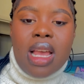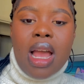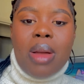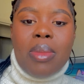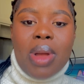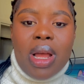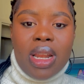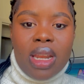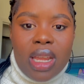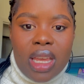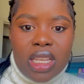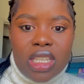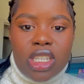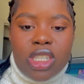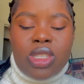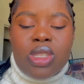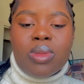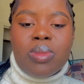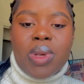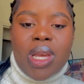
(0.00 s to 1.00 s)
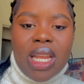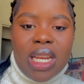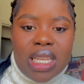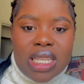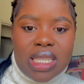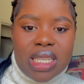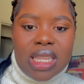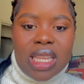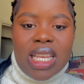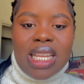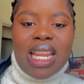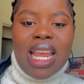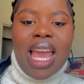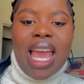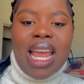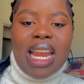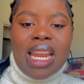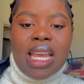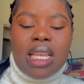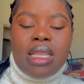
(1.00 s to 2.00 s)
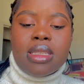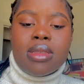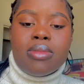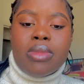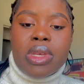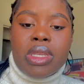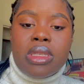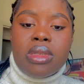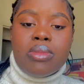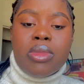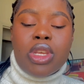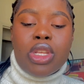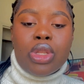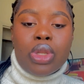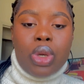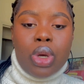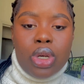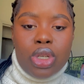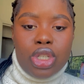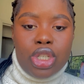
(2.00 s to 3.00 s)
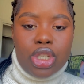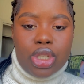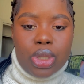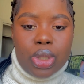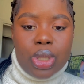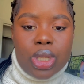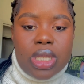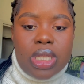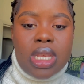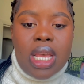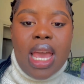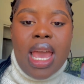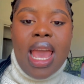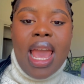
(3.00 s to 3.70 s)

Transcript: I'm allergic to penicillin and it makes me nauseous